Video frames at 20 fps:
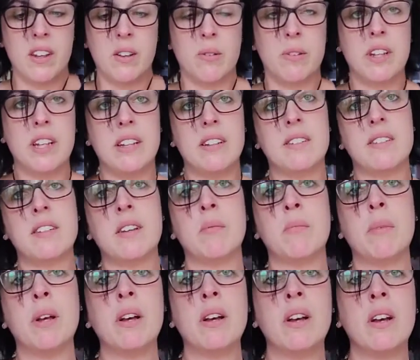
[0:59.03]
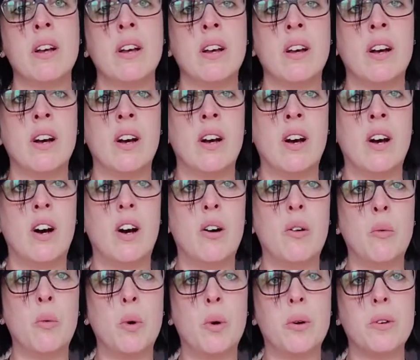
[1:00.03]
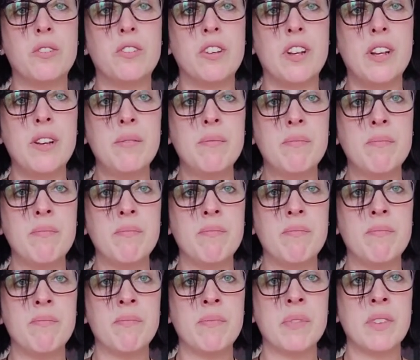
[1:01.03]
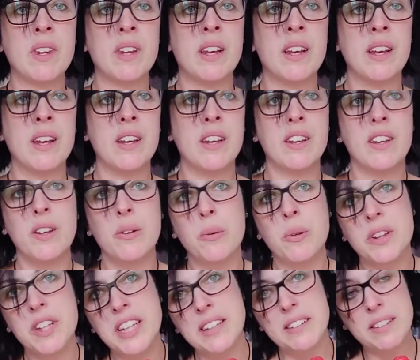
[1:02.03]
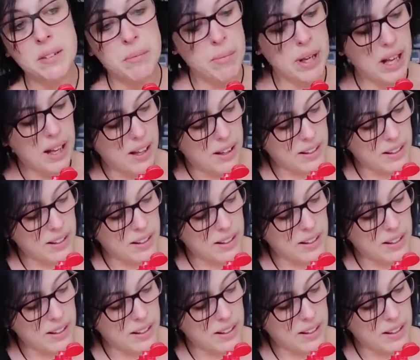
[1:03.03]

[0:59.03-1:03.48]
You'll need some hot water, you will need some